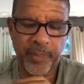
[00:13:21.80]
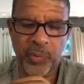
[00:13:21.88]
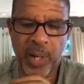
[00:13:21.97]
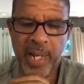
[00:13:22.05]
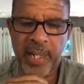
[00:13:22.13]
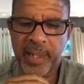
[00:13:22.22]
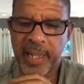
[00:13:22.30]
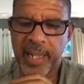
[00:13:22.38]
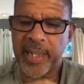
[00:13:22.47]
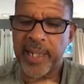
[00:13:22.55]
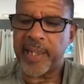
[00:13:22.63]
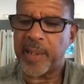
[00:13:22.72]
writing
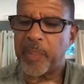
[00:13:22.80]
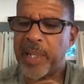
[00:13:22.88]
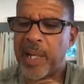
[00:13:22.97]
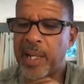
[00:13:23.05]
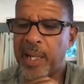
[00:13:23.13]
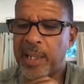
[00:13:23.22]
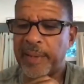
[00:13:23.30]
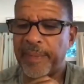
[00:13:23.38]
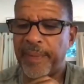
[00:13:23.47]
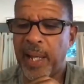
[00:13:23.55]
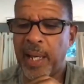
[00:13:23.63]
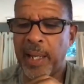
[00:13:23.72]
that needed to be done on the
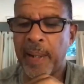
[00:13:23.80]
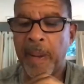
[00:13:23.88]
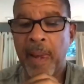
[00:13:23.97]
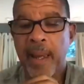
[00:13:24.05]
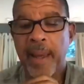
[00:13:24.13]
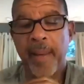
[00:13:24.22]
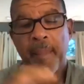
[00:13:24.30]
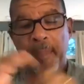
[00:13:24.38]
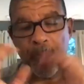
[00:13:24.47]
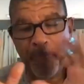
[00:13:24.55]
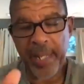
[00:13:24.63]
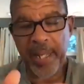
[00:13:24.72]
fly.
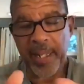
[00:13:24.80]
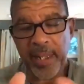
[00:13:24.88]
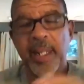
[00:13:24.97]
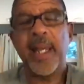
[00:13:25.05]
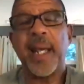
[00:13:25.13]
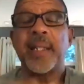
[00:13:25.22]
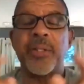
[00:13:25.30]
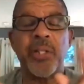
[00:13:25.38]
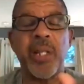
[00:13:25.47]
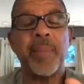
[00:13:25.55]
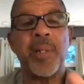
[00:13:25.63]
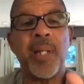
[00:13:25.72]
But at the
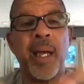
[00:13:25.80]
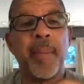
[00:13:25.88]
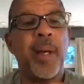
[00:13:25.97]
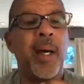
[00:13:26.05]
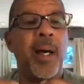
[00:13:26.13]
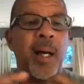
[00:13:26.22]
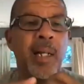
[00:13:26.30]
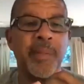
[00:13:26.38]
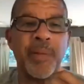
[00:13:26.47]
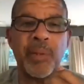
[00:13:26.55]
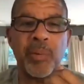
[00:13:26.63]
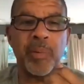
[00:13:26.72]
same time,
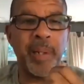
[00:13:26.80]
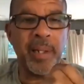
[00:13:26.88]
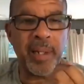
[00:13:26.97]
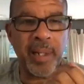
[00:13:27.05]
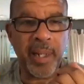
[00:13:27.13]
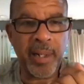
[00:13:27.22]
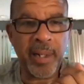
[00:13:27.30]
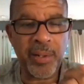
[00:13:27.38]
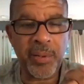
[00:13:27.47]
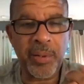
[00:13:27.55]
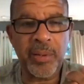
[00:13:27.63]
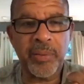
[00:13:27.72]
all of us would be in the
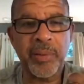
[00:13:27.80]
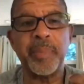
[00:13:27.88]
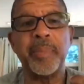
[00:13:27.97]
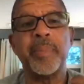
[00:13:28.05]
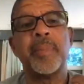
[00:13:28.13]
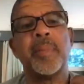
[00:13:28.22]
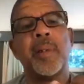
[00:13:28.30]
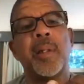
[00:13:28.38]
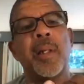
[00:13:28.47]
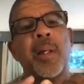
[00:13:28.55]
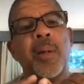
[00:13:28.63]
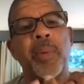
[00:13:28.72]
editorial room.
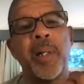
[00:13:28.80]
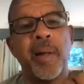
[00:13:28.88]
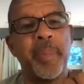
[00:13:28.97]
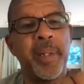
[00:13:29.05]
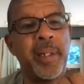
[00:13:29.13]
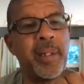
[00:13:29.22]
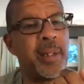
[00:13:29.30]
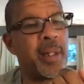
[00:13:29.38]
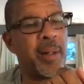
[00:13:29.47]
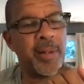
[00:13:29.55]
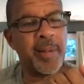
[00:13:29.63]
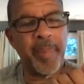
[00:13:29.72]
We'd all be,
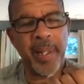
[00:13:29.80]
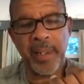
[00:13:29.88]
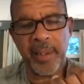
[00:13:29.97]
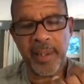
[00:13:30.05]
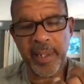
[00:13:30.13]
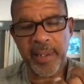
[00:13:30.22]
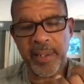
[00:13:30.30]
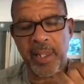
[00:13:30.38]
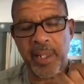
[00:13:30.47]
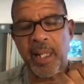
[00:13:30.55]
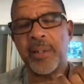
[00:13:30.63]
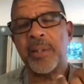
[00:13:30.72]
you know, debating the
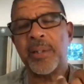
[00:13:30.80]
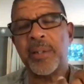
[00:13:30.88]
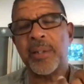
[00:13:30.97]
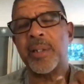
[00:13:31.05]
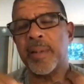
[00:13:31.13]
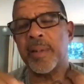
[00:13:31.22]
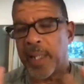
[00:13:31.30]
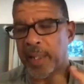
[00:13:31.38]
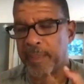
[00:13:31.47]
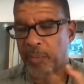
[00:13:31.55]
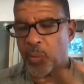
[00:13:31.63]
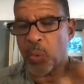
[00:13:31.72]
latest cuts
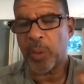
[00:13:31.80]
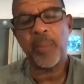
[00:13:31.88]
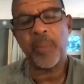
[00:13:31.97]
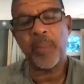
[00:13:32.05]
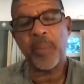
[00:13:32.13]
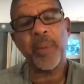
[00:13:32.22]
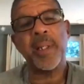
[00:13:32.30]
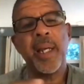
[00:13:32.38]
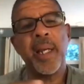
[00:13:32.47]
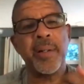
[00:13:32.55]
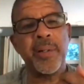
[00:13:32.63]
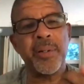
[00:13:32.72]
and working with the
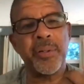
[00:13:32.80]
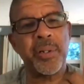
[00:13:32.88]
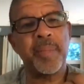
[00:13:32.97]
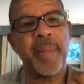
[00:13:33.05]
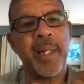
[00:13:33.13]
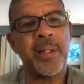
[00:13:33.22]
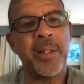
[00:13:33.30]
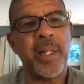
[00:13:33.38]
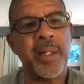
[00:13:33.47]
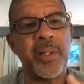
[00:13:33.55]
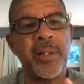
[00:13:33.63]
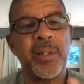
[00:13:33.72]
editors, making
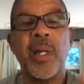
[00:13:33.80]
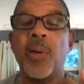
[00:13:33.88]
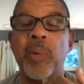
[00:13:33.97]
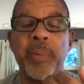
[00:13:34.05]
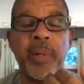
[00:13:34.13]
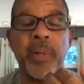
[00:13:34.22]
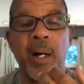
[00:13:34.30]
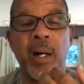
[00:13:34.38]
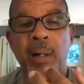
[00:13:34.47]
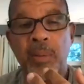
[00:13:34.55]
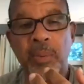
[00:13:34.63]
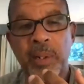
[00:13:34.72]
changes. We would
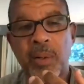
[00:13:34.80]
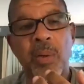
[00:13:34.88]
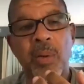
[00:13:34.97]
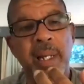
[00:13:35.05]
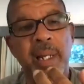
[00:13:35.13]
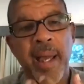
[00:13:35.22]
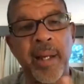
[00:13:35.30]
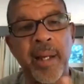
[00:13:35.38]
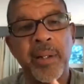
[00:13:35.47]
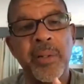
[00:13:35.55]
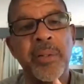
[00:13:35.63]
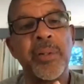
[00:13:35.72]
all record the
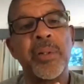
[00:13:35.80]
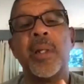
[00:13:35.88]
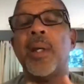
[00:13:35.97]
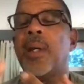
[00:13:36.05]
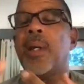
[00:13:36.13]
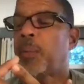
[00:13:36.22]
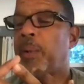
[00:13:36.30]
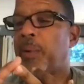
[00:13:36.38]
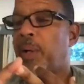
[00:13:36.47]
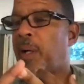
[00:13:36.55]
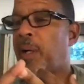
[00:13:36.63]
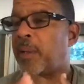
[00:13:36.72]
actors. We
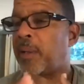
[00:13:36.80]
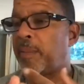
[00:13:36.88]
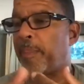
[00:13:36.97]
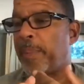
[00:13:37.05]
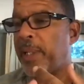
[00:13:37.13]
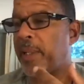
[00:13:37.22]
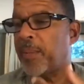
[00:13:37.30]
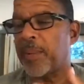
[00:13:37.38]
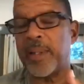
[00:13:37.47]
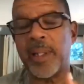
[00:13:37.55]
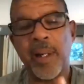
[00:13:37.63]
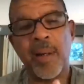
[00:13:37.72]
were all meeting
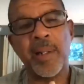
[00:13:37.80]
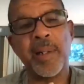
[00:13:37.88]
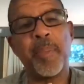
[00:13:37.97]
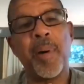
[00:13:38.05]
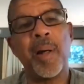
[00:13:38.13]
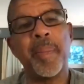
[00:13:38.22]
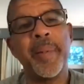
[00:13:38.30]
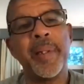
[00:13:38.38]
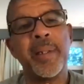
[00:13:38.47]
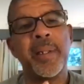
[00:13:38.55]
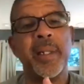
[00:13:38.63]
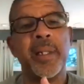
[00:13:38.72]
with the art
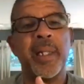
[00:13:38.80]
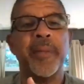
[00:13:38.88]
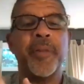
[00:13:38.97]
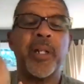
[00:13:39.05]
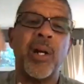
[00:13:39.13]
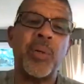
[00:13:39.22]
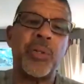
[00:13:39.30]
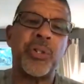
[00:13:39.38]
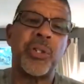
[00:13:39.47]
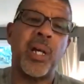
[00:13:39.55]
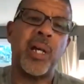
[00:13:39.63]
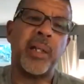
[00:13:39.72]
department and giving
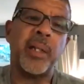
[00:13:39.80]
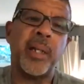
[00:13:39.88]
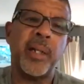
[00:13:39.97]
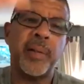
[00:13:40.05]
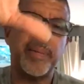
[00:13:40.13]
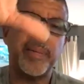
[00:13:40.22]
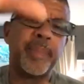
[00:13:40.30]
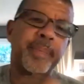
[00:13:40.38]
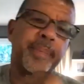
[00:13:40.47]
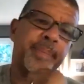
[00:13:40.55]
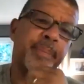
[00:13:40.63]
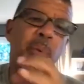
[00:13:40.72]
notes on, you know,
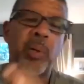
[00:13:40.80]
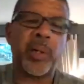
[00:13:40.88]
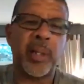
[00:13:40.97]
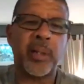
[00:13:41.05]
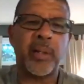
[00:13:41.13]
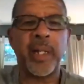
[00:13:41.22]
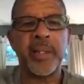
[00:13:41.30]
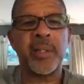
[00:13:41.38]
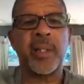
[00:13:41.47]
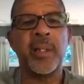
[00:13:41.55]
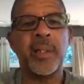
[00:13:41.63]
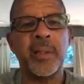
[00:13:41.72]
more color, less
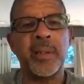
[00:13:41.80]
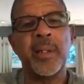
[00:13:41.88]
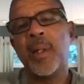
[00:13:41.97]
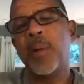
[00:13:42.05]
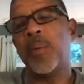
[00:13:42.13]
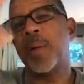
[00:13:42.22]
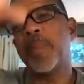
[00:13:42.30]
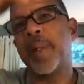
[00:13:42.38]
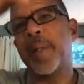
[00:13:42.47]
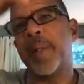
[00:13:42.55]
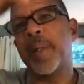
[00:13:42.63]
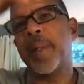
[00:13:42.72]
color. What
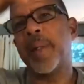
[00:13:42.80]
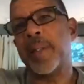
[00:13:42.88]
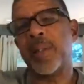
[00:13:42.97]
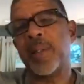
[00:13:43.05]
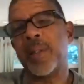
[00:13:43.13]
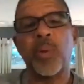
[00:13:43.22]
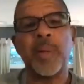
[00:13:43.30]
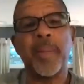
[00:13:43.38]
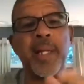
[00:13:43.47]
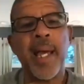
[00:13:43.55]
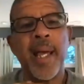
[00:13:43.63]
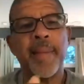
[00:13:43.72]
about this? What about
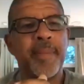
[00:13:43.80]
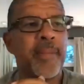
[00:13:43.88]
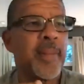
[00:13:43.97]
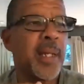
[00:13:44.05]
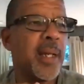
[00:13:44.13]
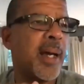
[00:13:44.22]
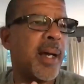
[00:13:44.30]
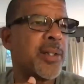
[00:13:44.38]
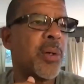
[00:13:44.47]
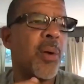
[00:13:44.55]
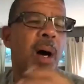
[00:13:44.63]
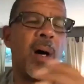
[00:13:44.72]
that?
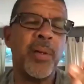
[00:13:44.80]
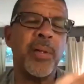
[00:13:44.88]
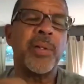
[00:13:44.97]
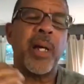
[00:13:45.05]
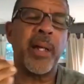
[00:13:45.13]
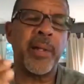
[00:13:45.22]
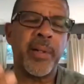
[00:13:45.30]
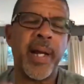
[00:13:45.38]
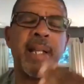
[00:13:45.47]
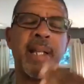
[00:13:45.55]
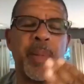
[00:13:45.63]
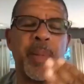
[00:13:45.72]
So all those other
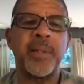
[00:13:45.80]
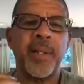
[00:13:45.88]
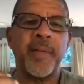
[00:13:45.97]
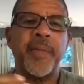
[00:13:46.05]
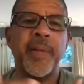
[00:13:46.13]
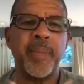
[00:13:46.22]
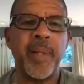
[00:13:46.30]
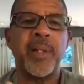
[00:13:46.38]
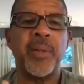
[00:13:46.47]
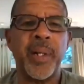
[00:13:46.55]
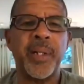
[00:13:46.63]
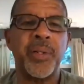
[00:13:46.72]
aspects of the film that
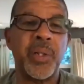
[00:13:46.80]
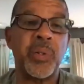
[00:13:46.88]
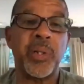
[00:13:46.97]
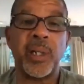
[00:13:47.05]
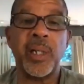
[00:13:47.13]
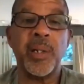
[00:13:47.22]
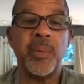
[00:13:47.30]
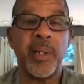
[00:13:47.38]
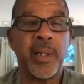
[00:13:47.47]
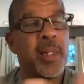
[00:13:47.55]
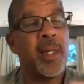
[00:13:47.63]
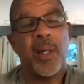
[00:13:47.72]
directors usually deal
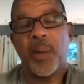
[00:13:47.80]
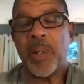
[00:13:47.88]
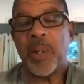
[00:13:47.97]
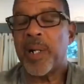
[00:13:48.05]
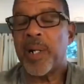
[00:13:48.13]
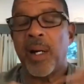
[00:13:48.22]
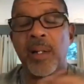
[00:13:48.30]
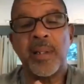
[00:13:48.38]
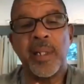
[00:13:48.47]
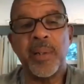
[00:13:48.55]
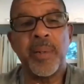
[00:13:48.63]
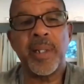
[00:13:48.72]
with, we would all
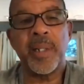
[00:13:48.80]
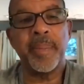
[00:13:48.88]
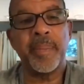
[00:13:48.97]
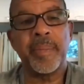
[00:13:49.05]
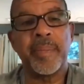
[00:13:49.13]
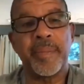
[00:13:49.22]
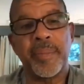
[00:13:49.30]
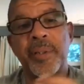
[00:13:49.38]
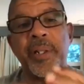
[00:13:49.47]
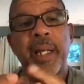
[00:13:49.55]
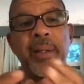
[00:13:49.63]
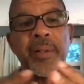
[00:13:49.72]
deal with them
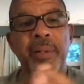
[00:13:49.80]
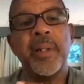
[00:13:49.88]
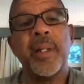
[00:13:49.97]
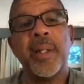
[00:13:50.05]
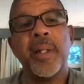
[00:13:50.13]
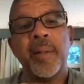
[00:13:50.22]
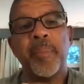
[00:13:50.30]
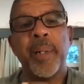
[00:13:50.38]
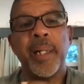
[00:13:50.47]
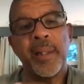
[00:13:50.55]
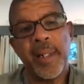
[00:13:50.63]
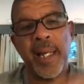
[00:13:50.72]
together.
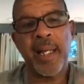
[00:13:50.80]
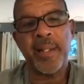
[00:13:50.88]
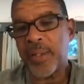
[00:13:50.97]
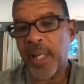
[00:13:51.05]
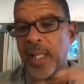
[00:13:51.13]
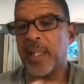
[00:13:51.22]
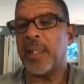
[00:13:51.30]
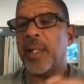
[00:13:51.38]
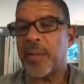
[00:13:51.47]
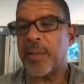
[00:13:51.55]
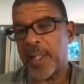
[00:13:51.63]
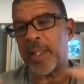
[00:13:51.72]
But as I said, you
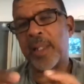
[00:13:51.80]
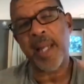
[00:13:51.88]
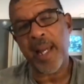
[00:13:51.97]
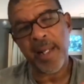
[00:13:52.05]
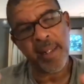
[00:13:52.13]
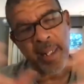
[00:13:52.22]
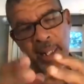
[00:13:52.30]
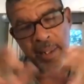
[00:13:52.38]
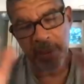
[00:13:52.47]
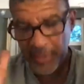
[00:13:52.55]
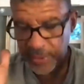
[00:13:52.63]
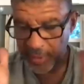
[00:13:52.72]
know, the thing that tied it
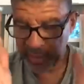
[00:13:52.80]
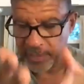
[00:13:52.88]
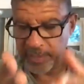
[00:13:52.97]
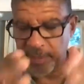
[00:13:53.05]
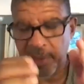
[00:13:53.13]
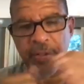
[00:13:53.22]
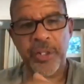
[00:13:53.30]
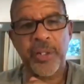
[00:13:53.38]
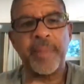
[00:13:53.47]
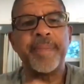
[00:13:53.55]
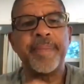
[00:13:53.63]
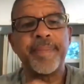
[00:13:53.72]
together was still the
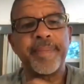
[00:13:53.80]
vision.